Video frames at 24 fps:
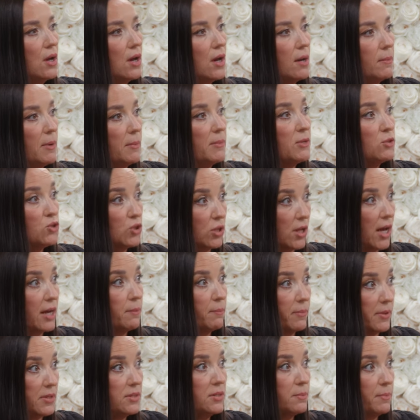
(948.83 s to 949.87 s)
um, I mean, there's a lot
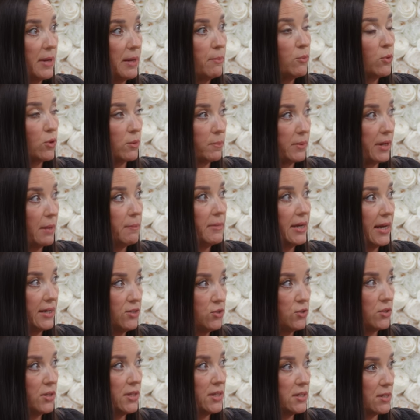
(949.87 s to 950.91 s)
of it's paperwork, but I mean, I
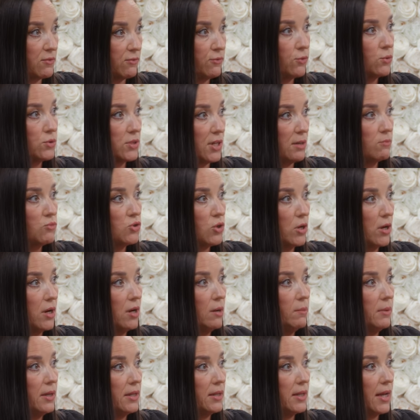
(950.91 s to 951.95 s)
took it as a full time job, yeah.